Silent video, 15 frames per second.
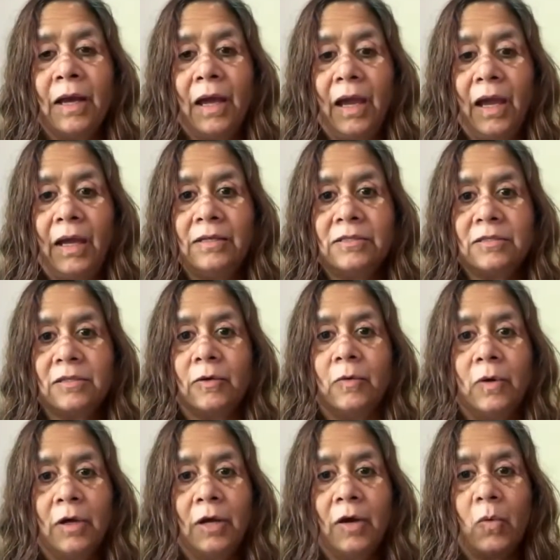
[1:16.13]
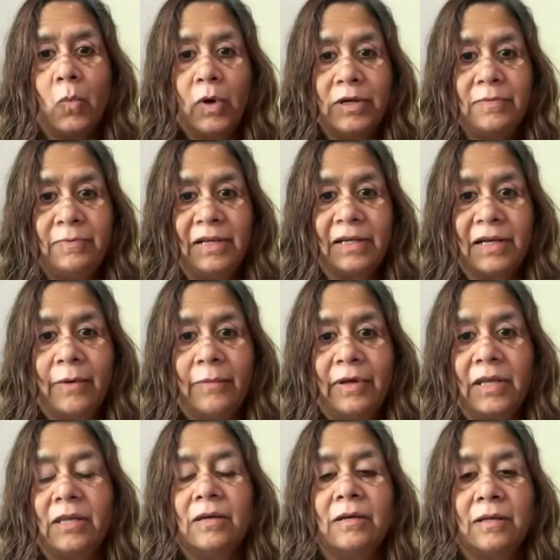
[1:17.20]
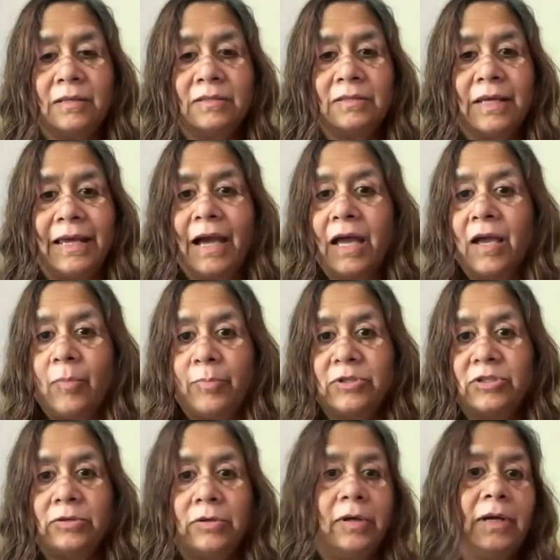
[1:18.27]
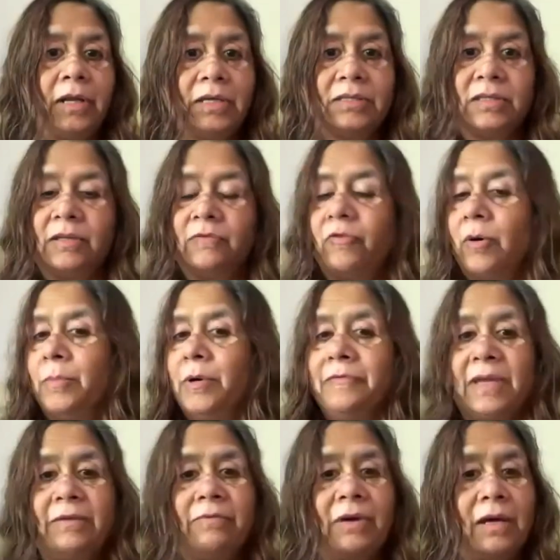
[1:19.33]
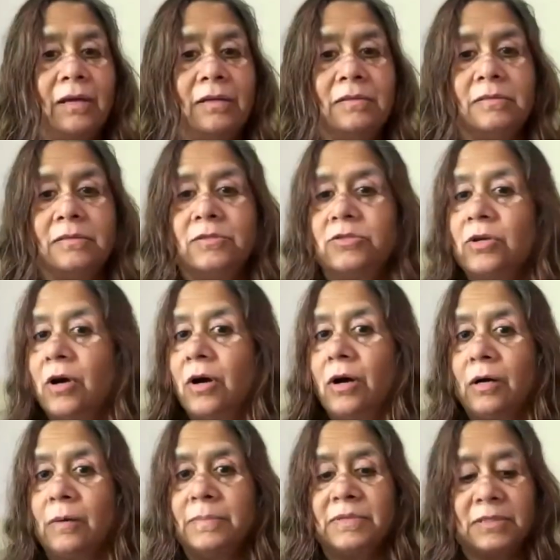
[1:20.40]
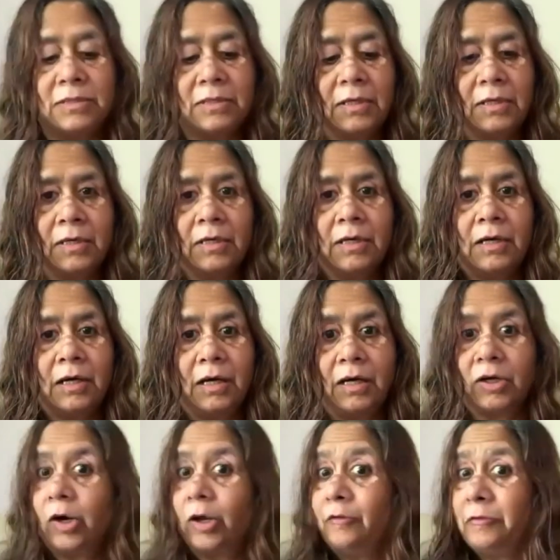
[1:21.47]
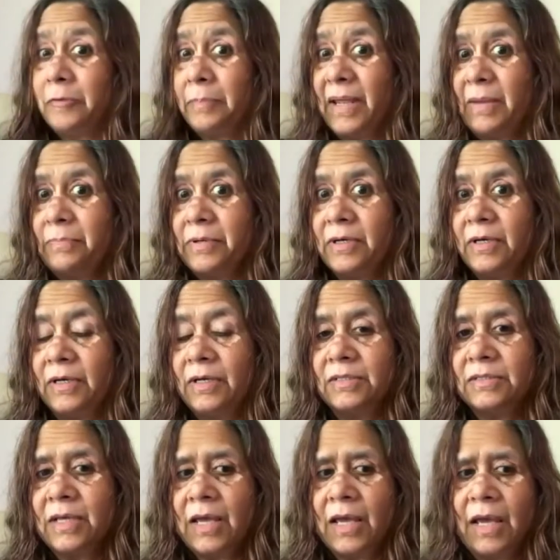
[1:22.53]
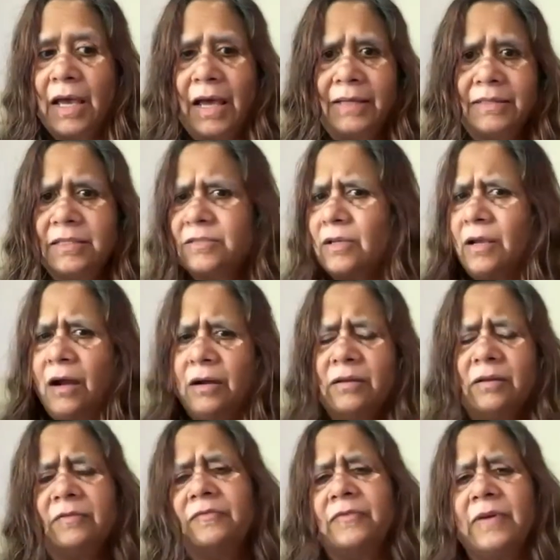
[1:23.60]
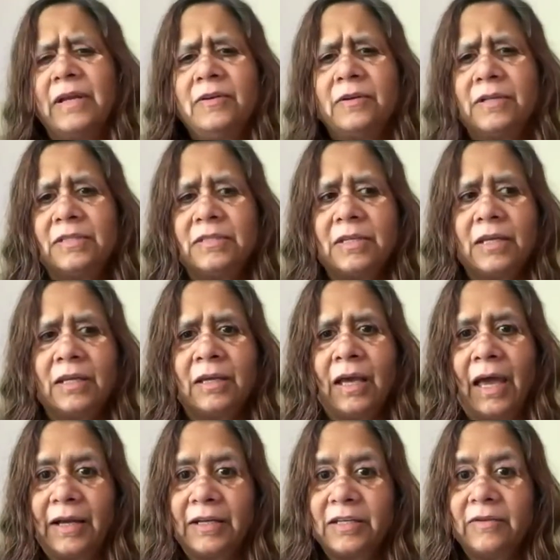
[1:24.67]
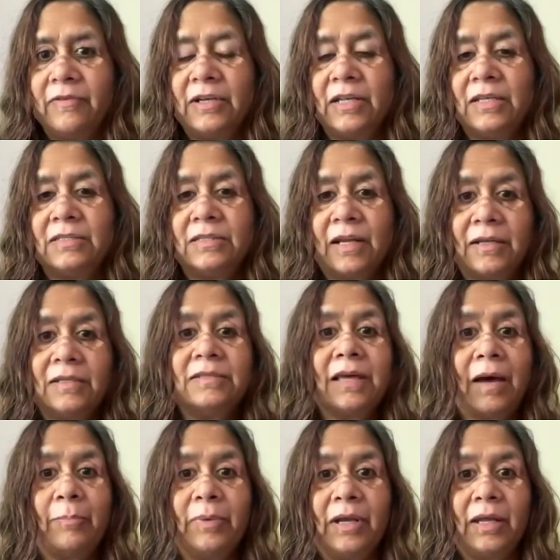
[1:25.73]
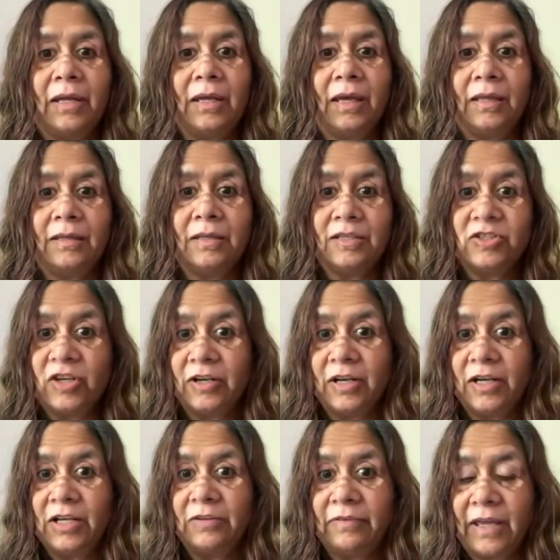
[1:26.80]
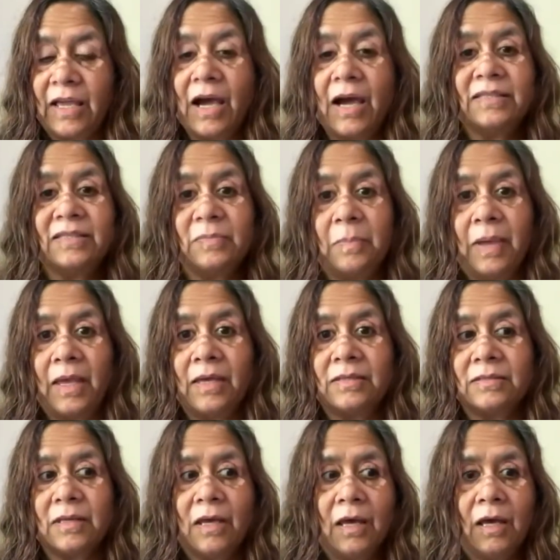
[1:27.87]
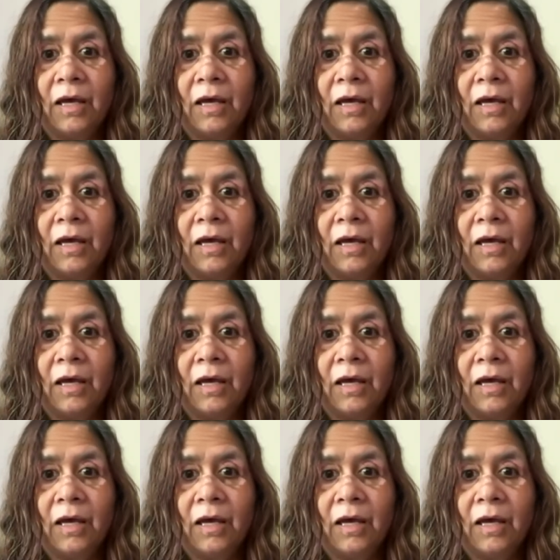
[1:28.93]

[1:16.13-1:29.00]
And so what we'll cover here is AI opportunities in the form of events, jobs, call for papers. And there's a lot of interesting activities that is happening in the generative AI space